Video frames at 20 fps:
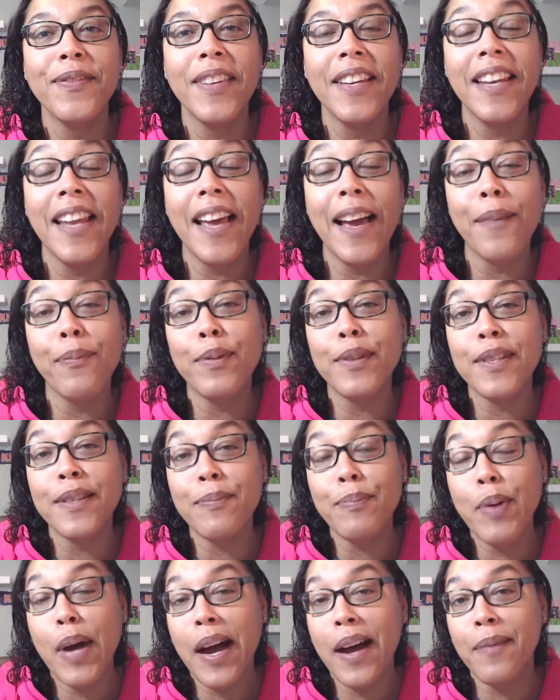it happened to
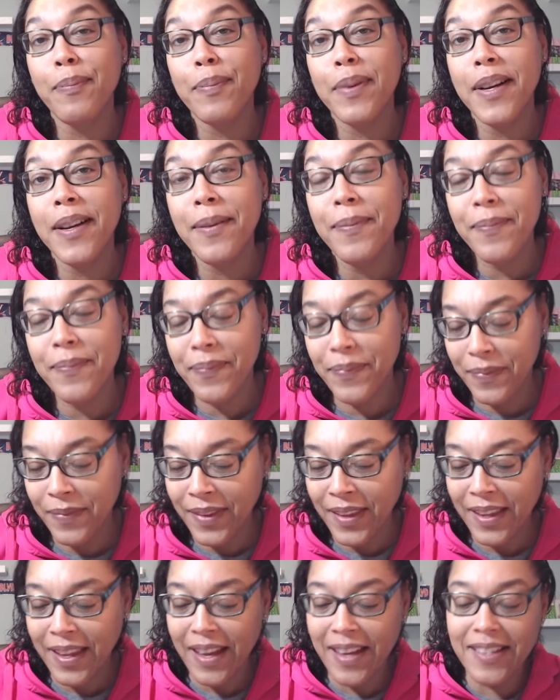pop up
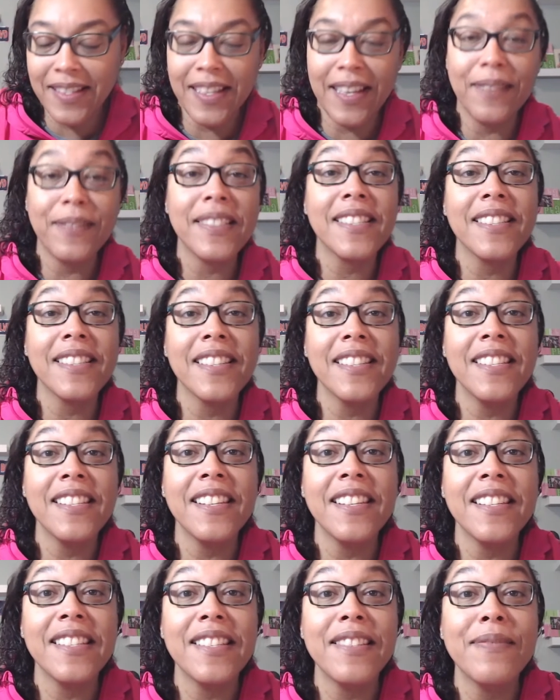as I was
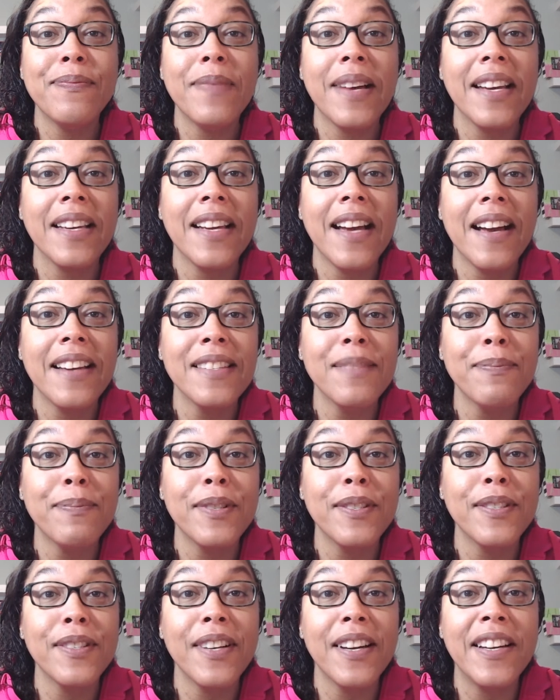listening to my
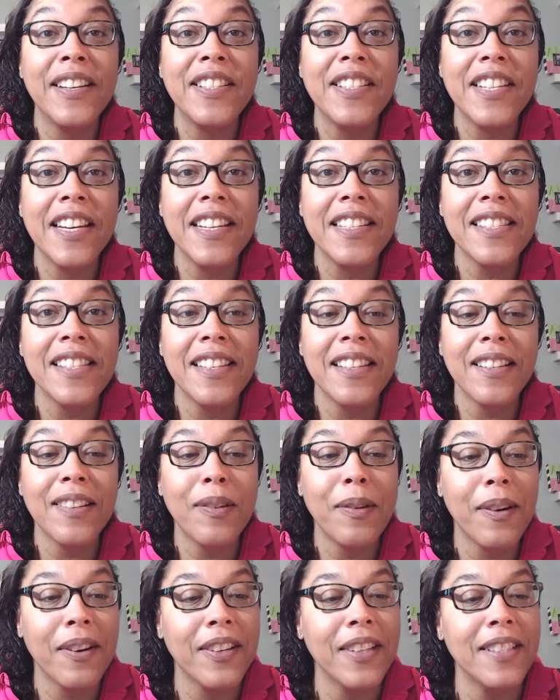gospel adjacent
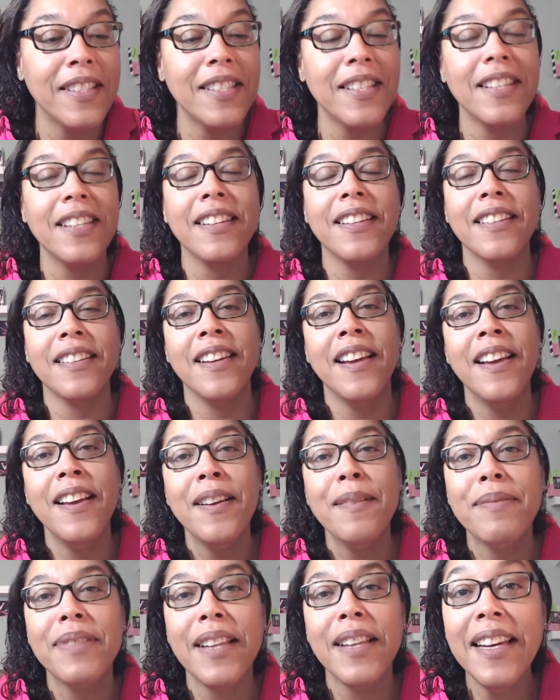quarantine
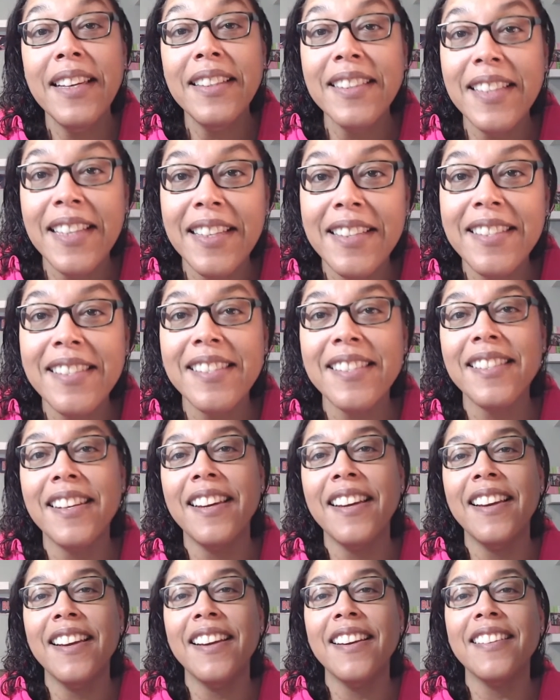playlist,
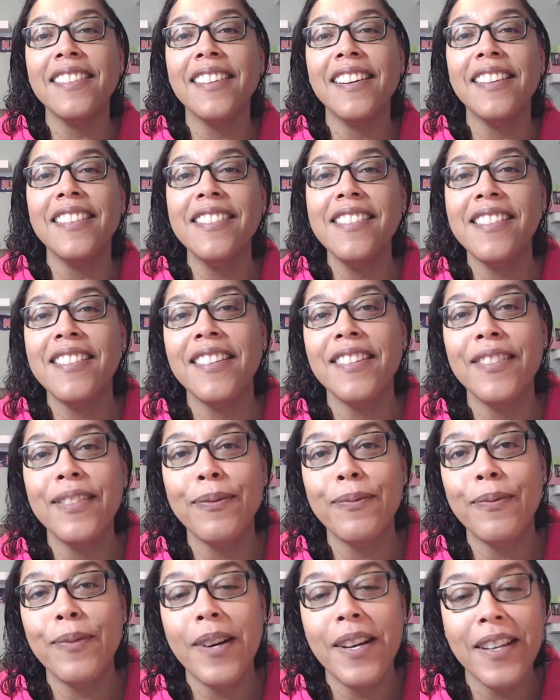and it's just
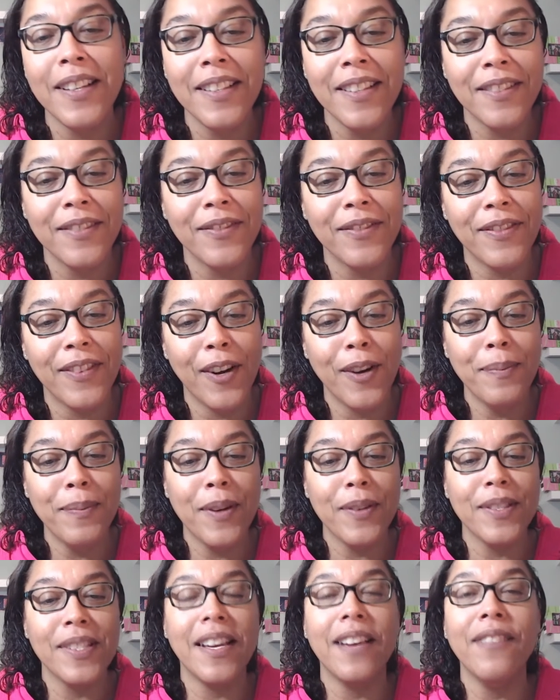one of
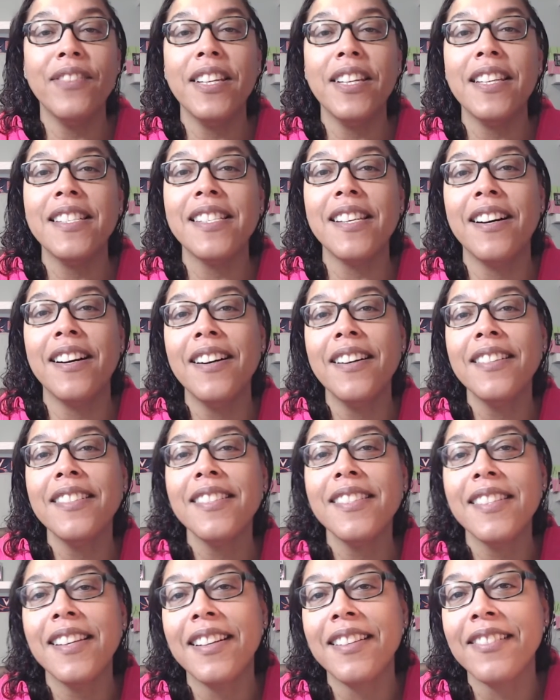almost 70
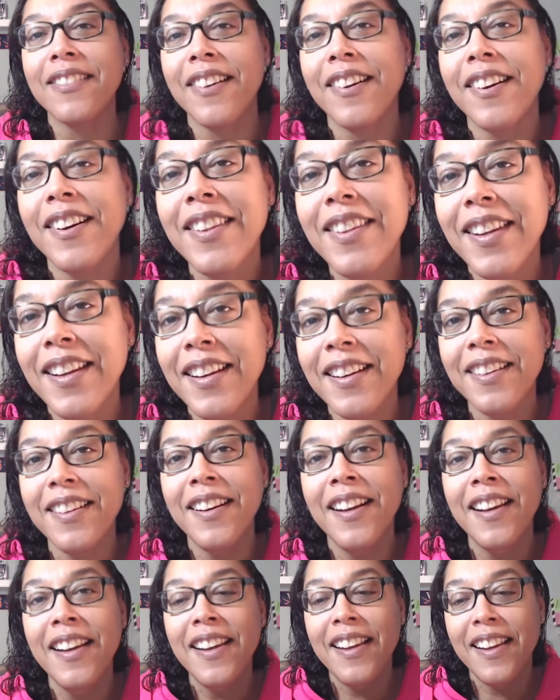songs that are on there.
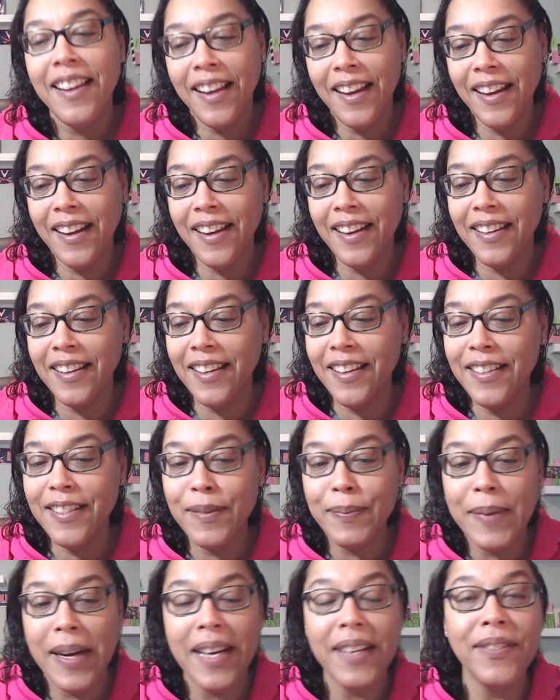And it's
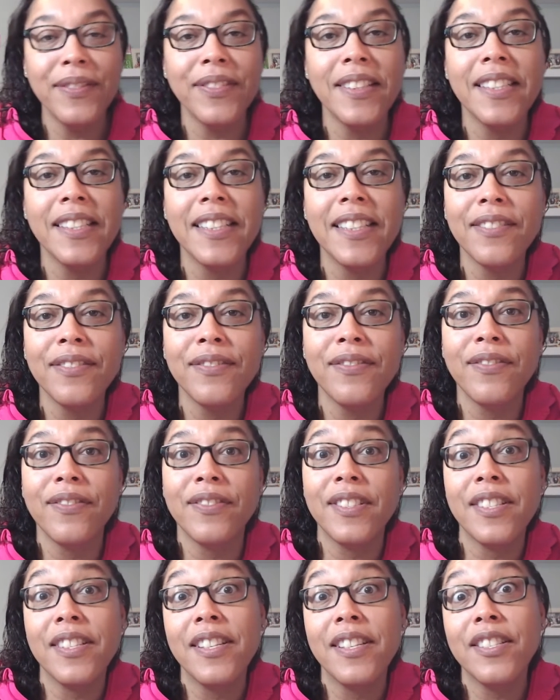my free
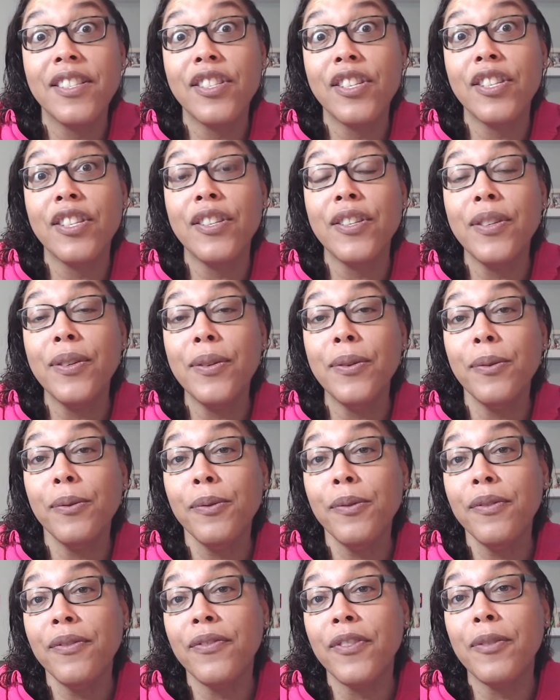gift to
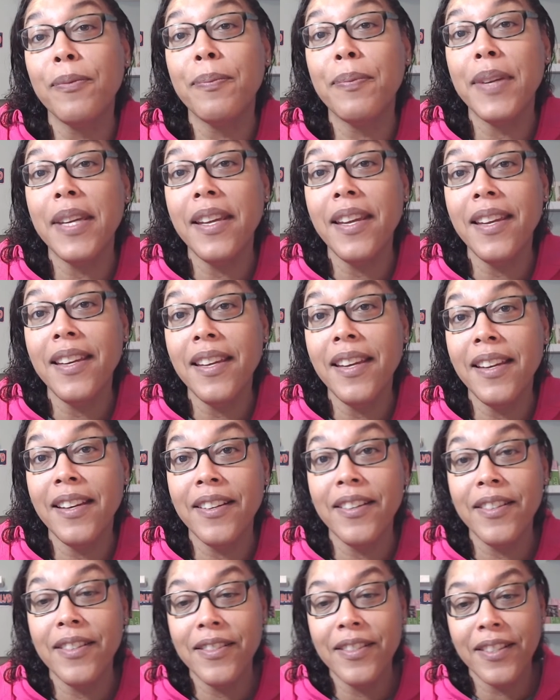you for being
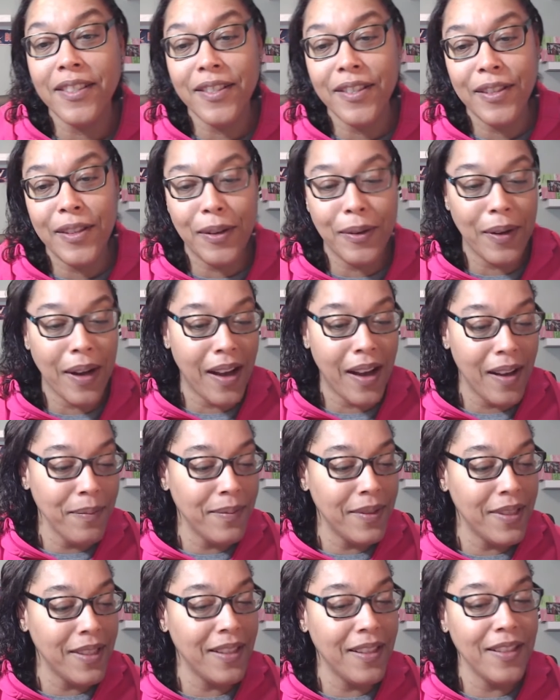here. There's no
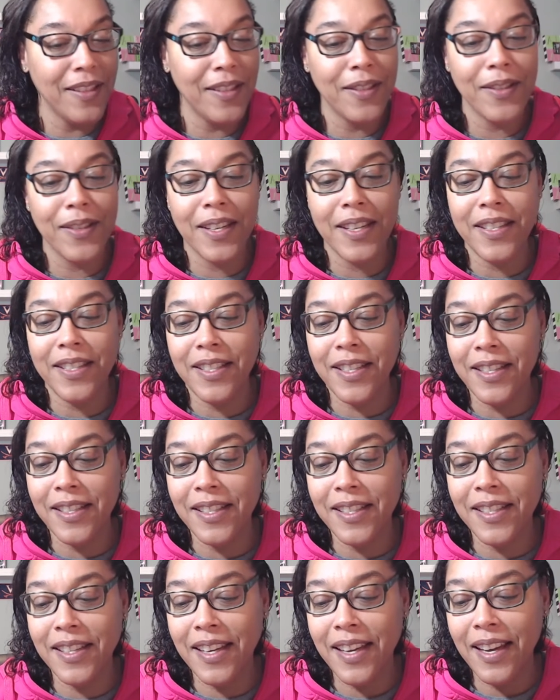opt in, you can
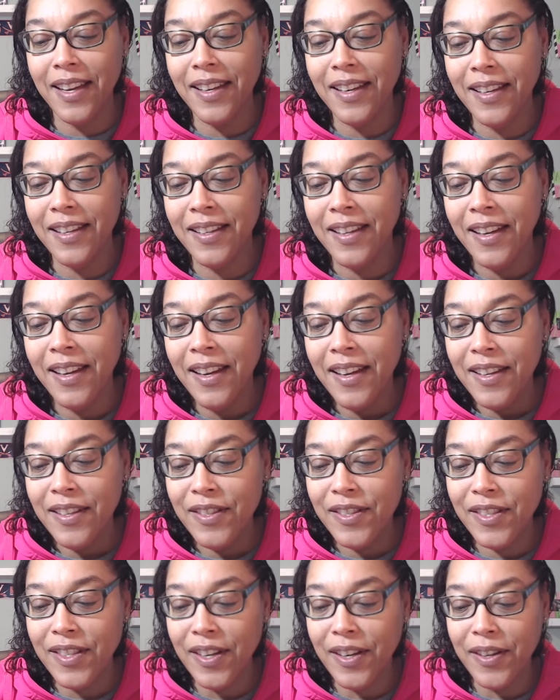just get it.
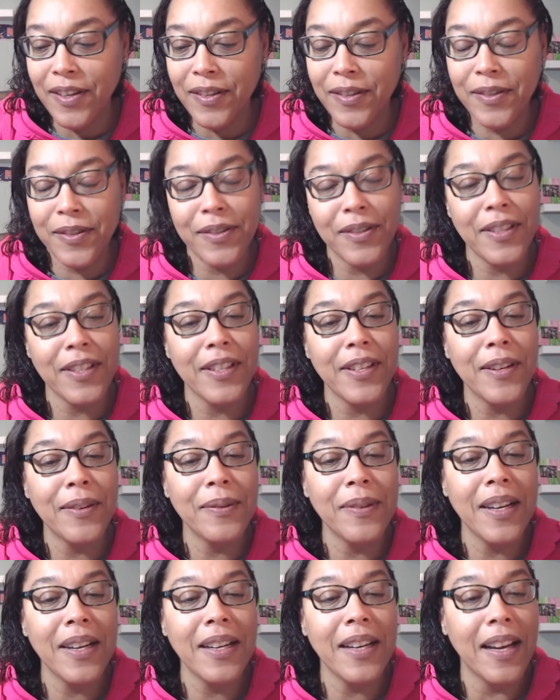So, you know
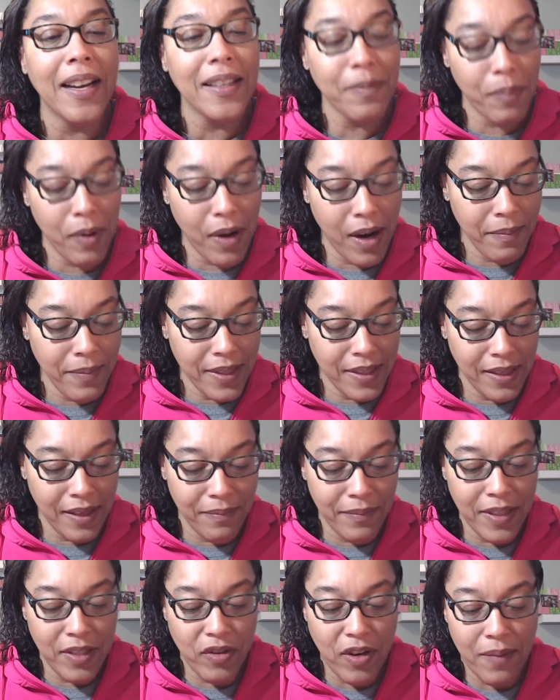what? As promised,
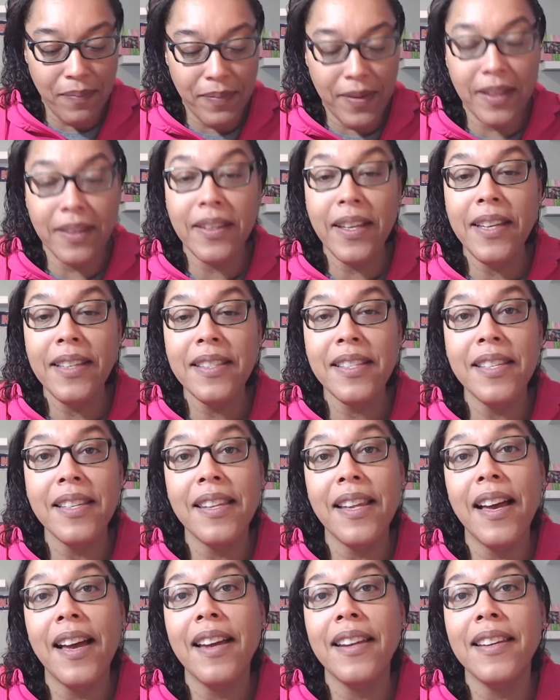let me drop the link to
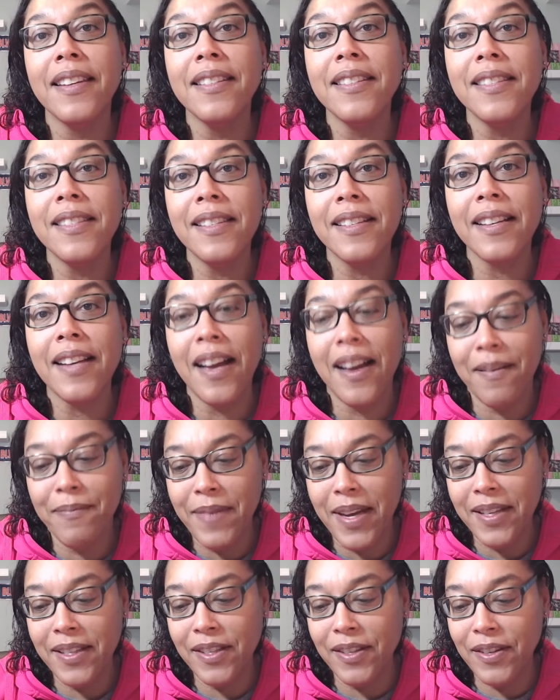that into the
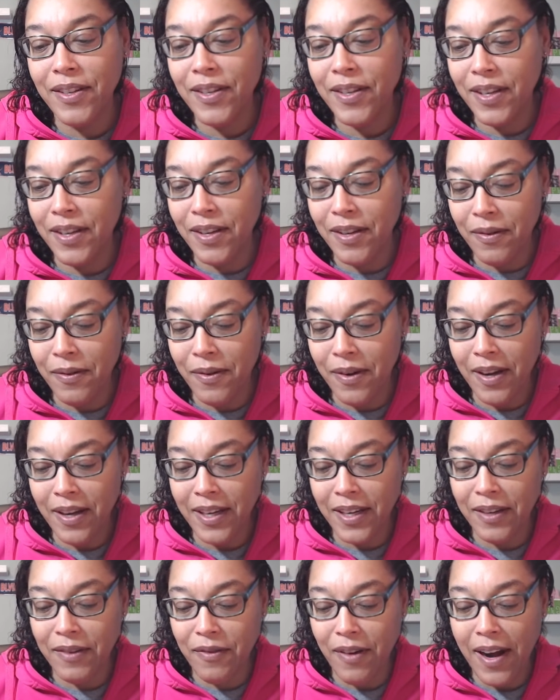comments so you can go on
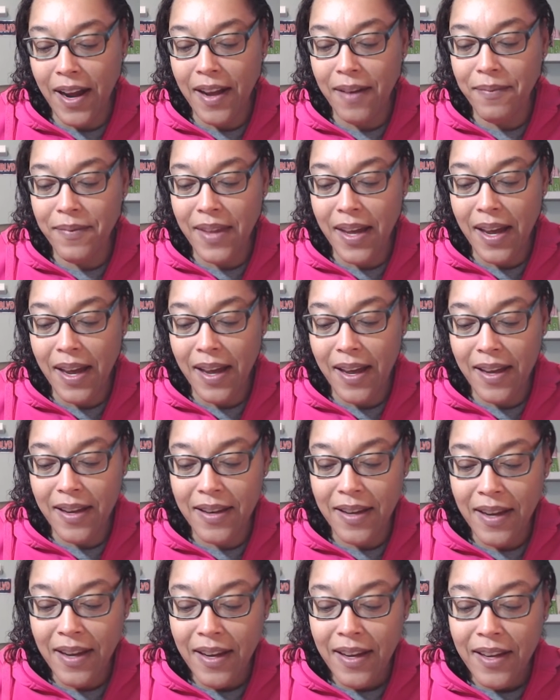and grab that
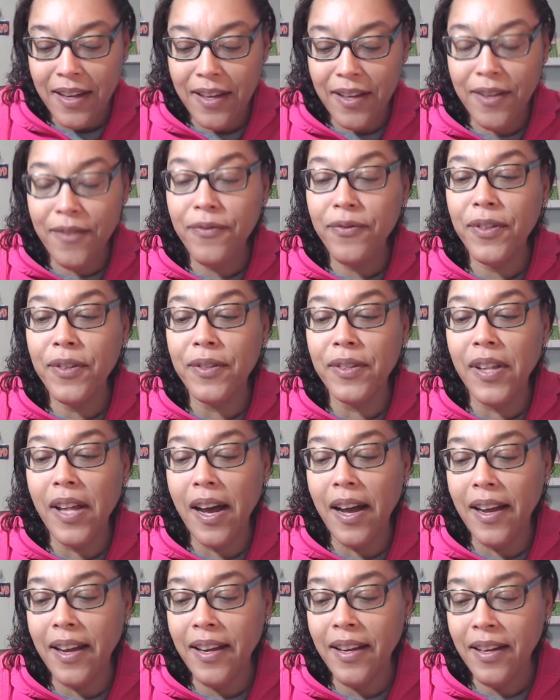if you
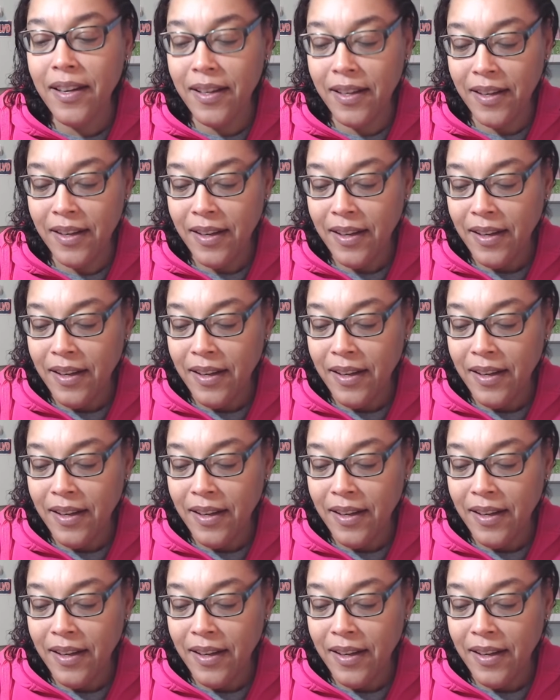like.